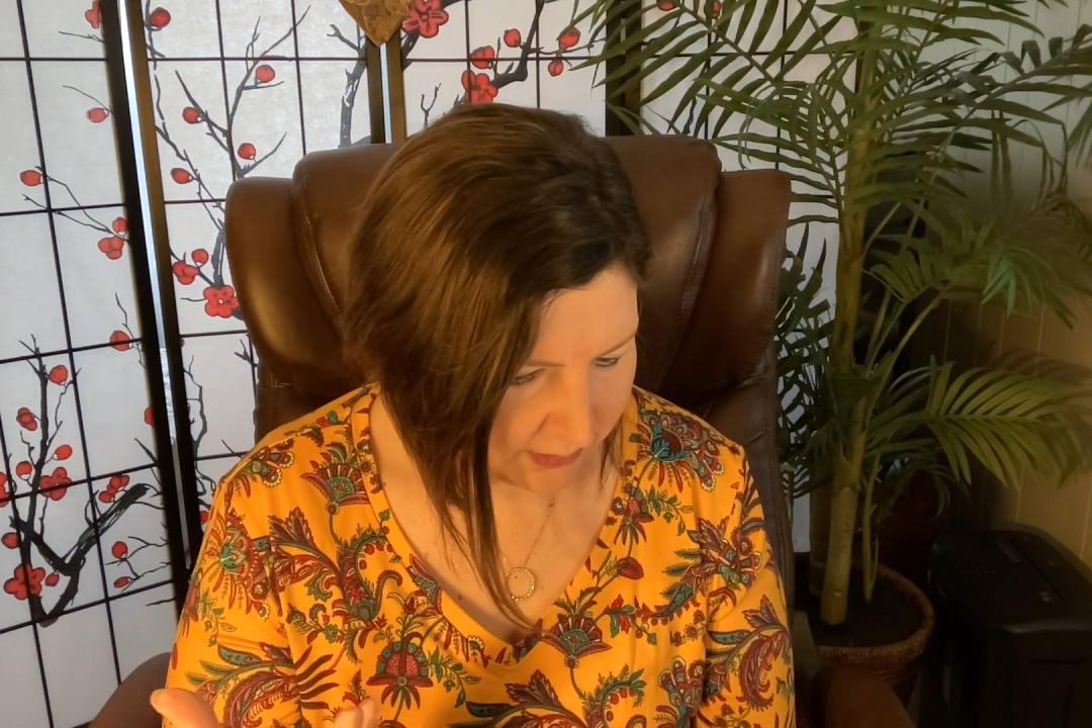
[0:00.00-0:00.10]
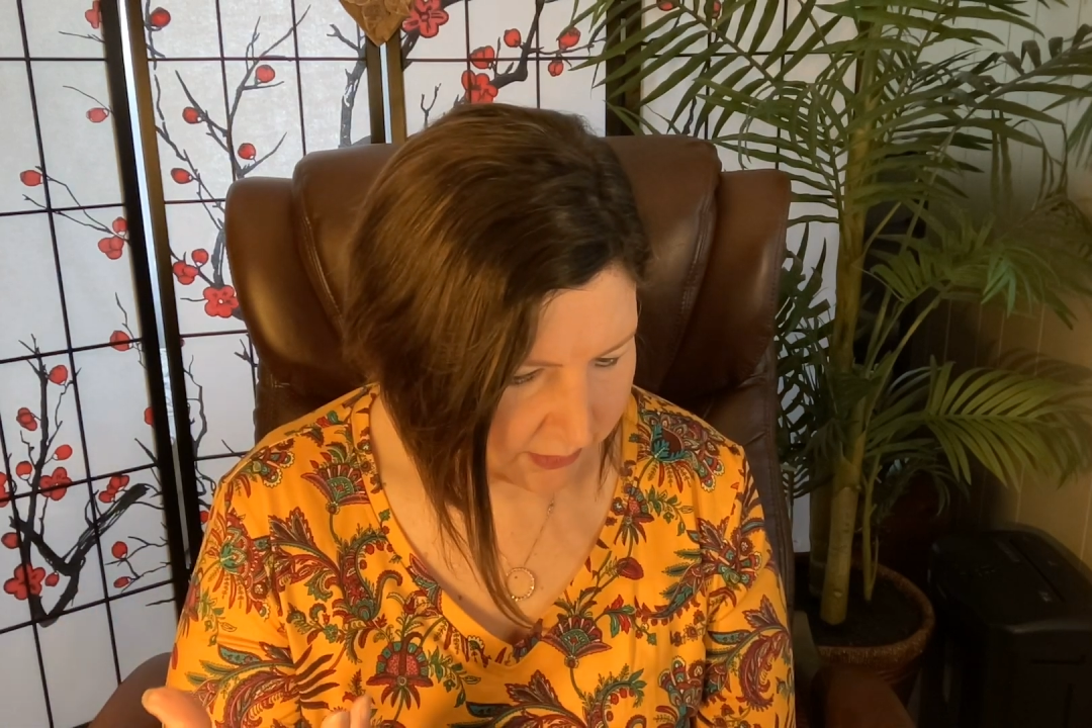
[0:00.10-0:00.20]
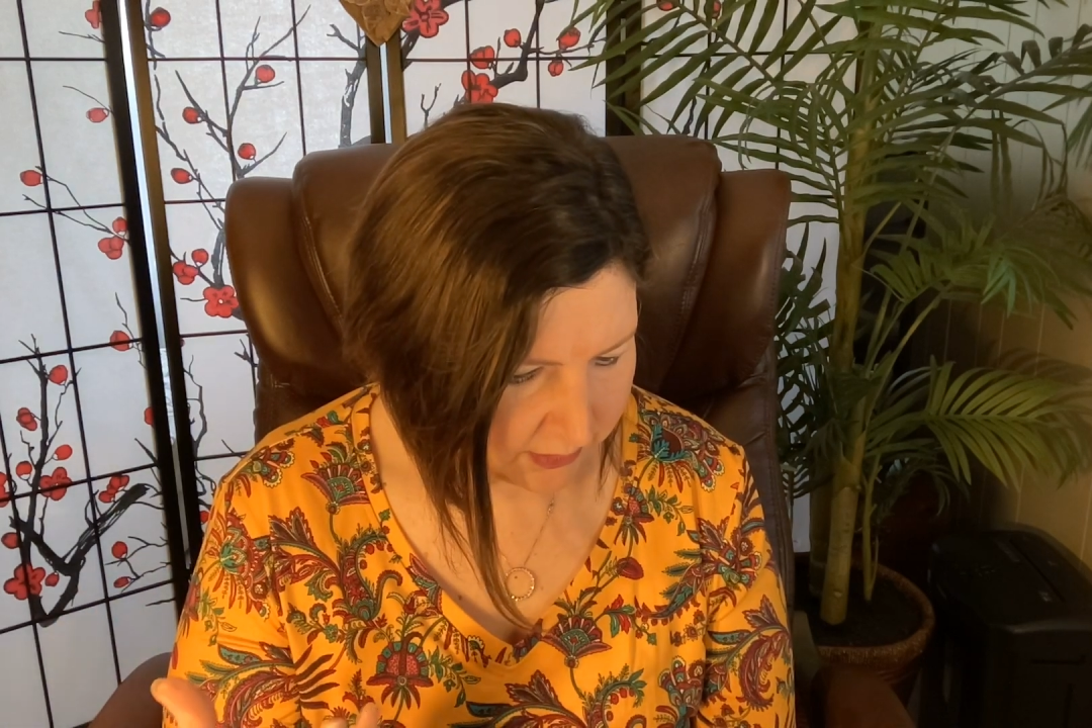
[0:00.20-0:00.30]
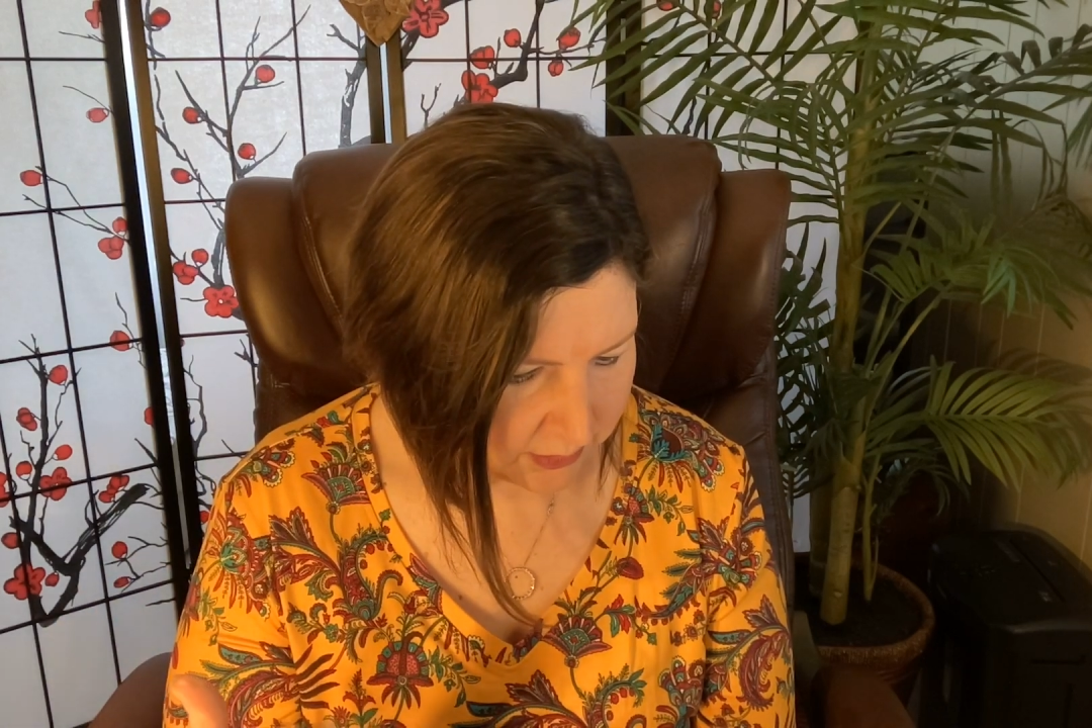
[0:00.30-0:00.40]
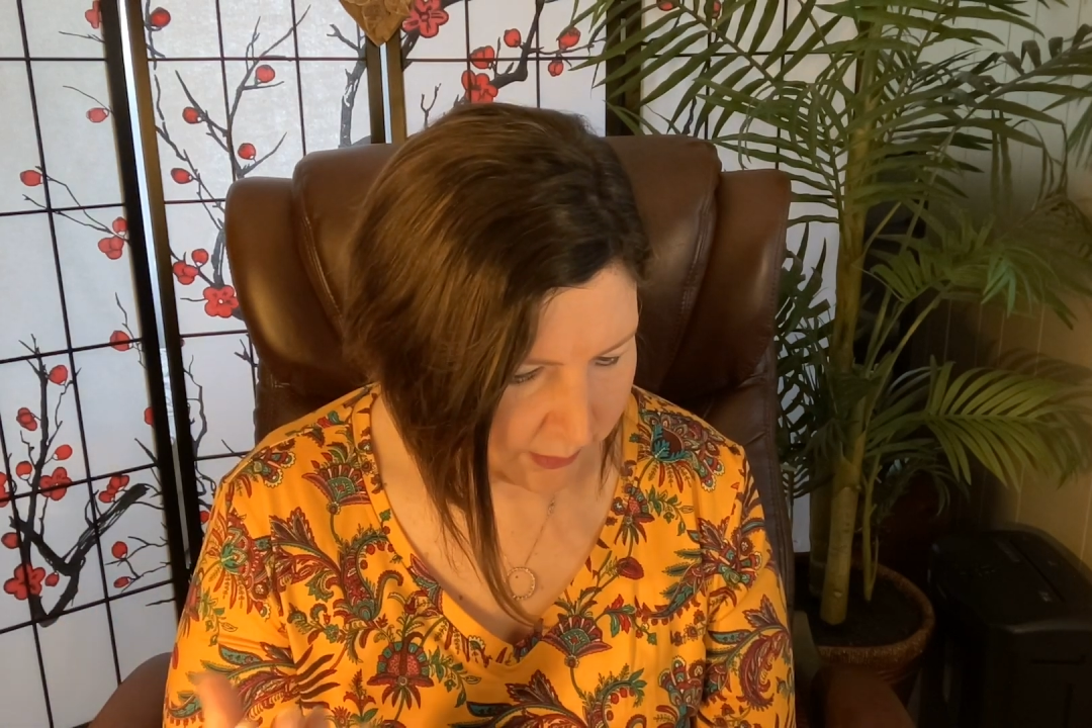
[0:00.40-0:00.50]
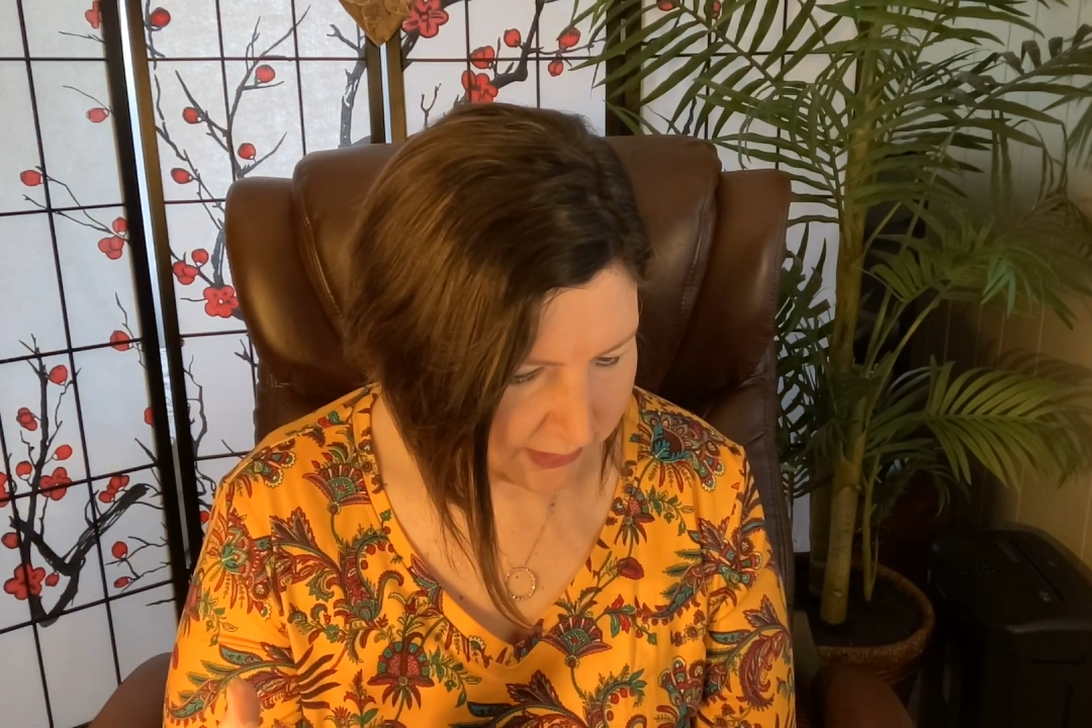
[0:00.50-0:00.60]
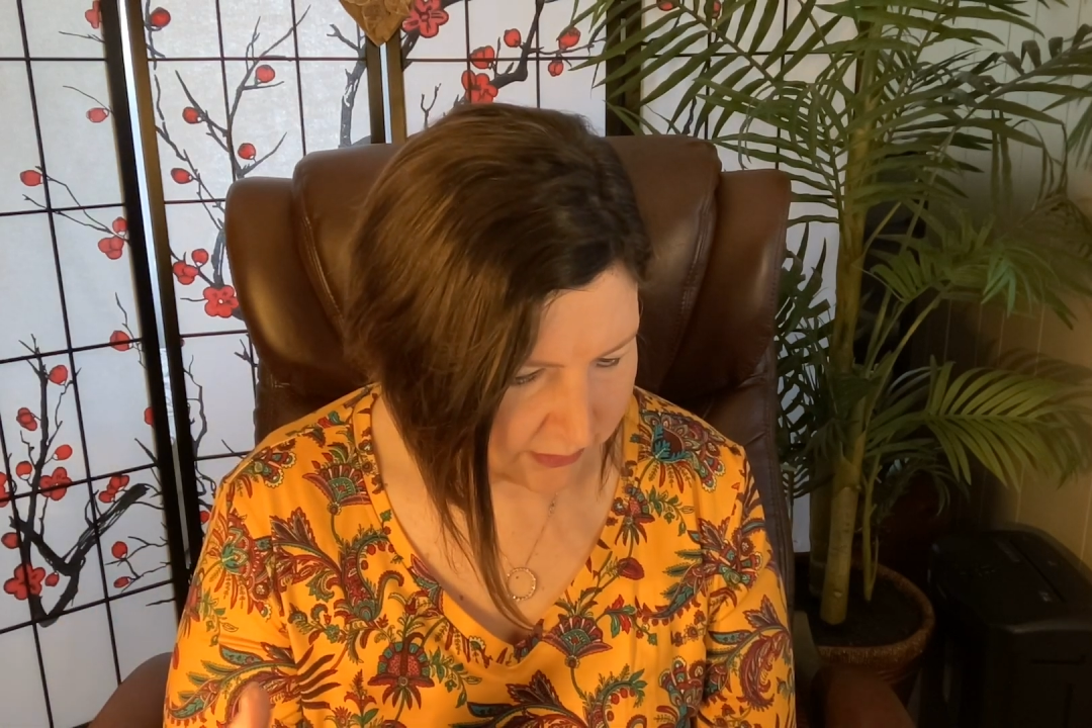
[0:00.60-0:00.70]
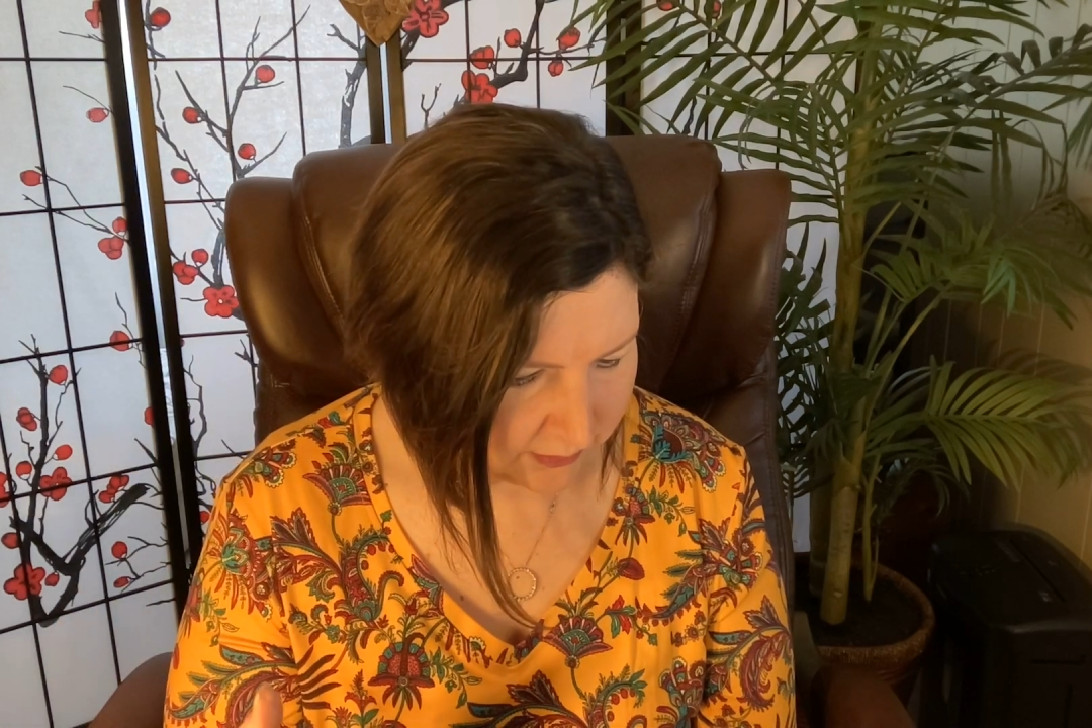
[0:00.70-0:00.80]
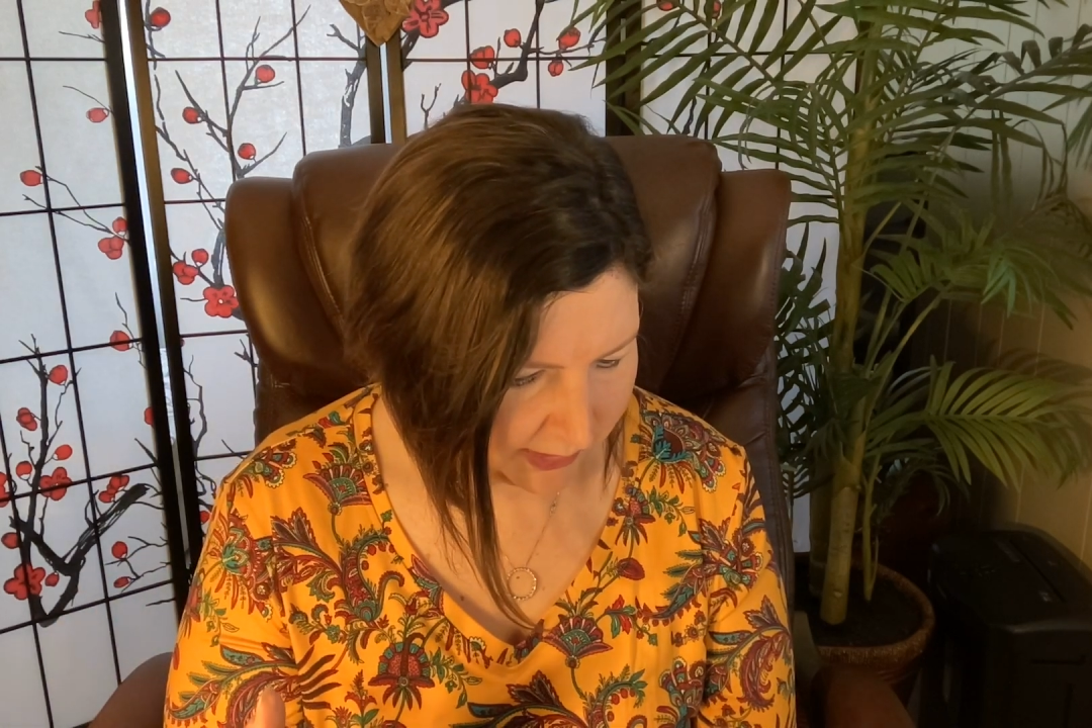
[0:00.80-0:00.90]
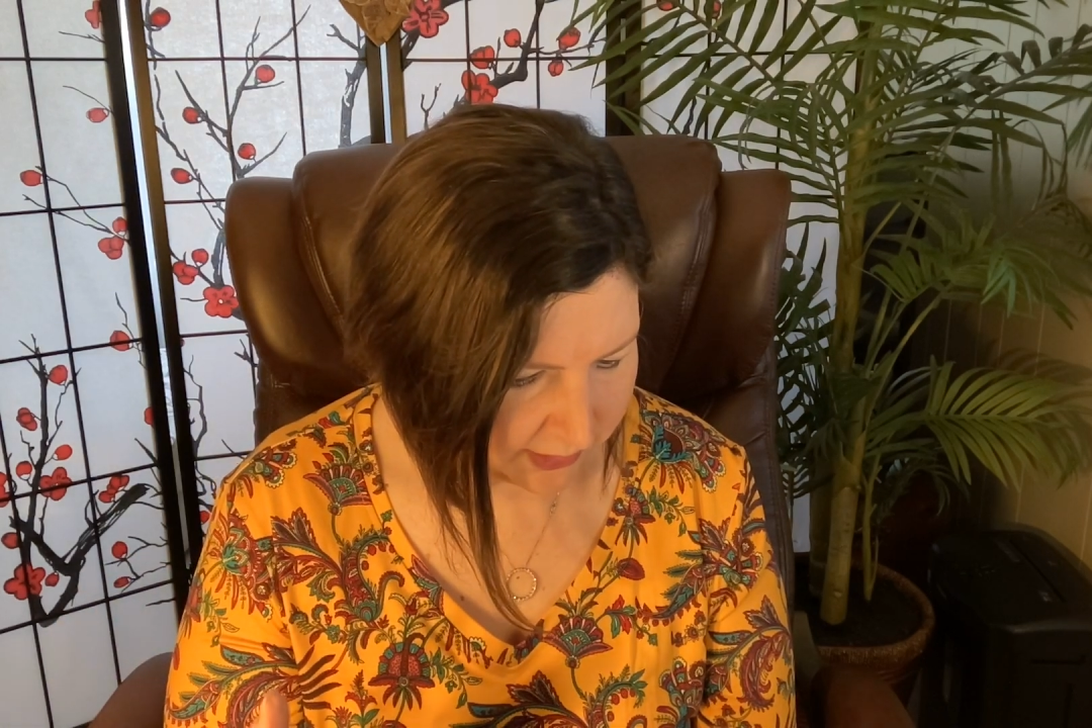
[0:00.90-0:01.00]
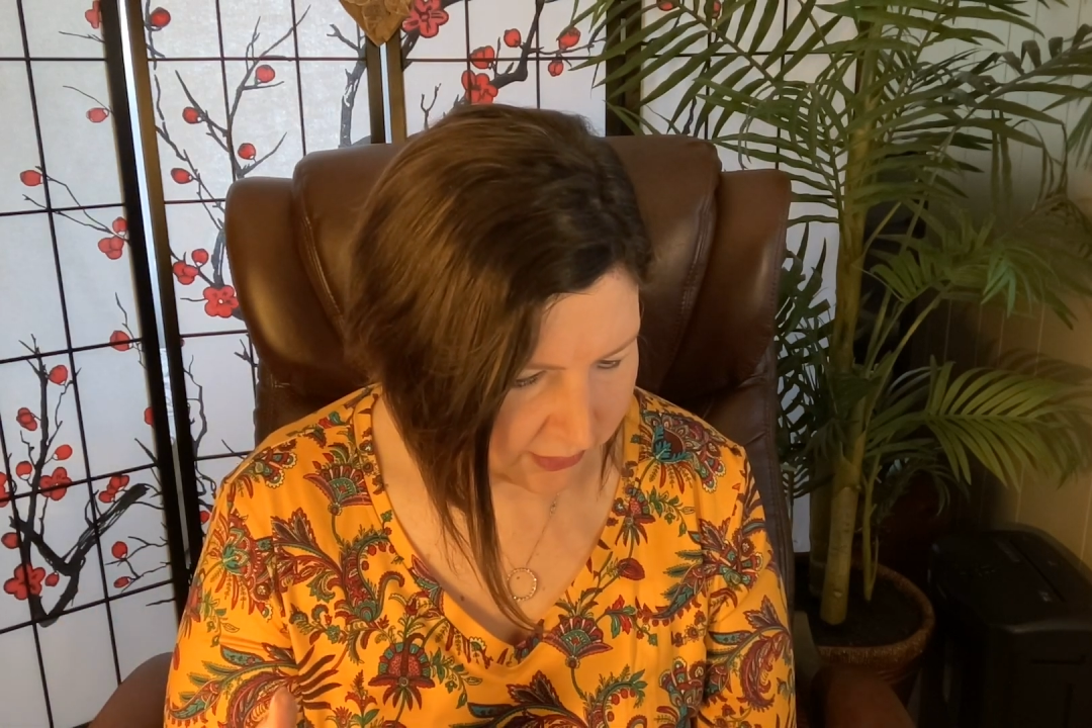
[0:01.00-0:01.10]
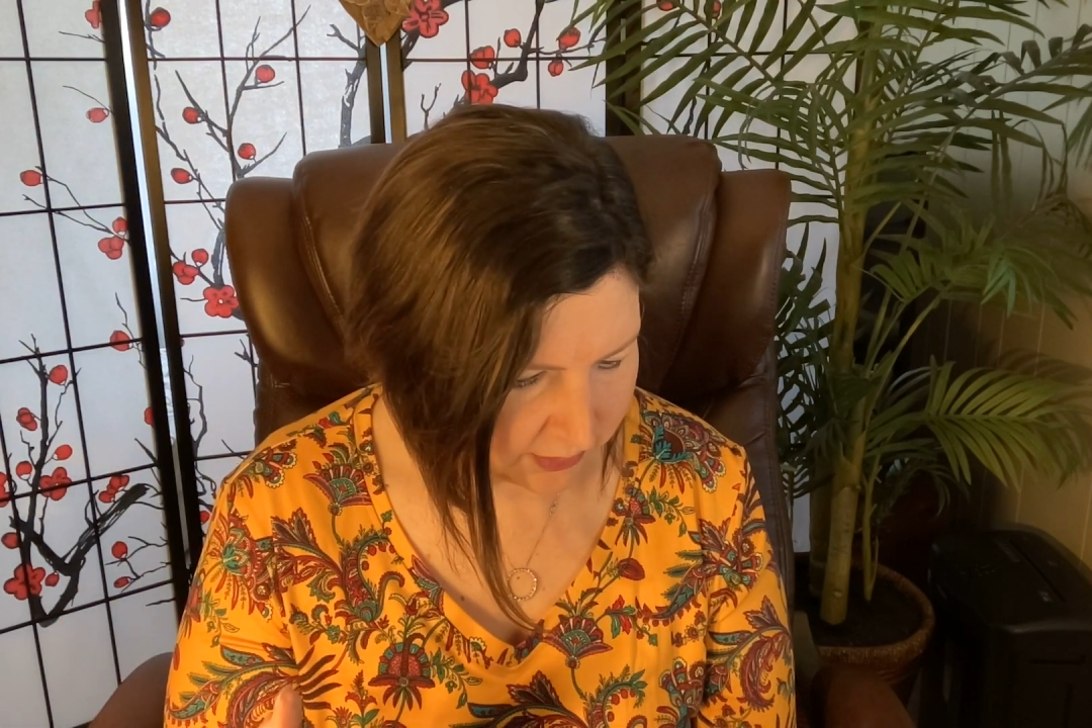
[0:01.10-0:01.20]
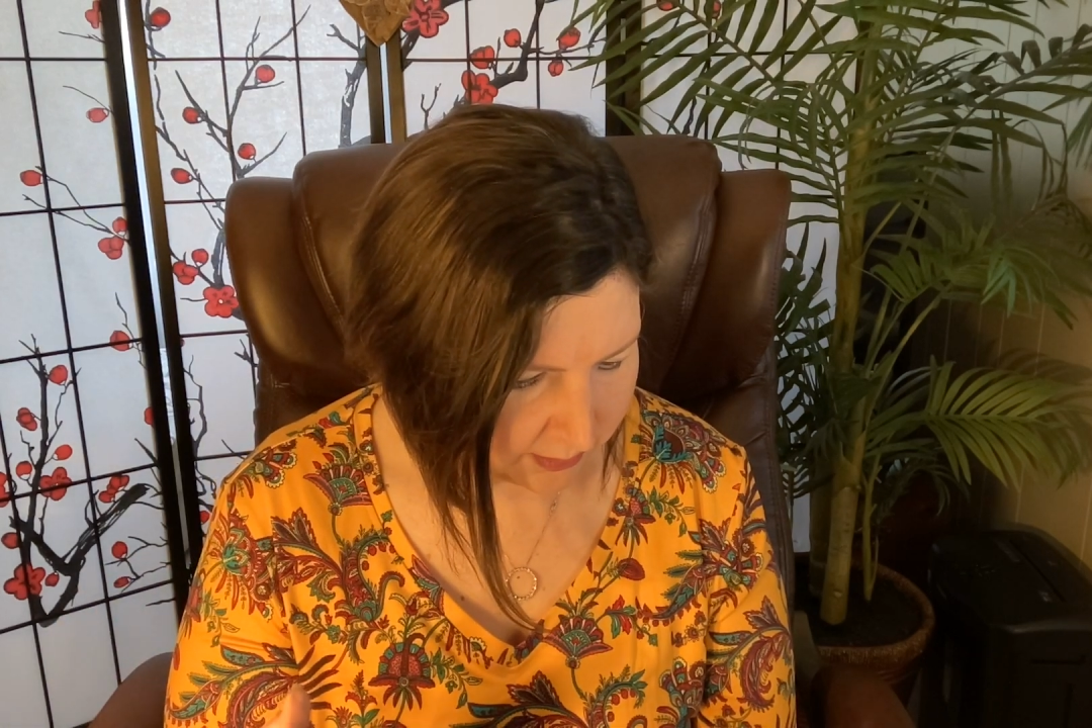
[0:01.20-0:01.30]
They were the sweetest lodges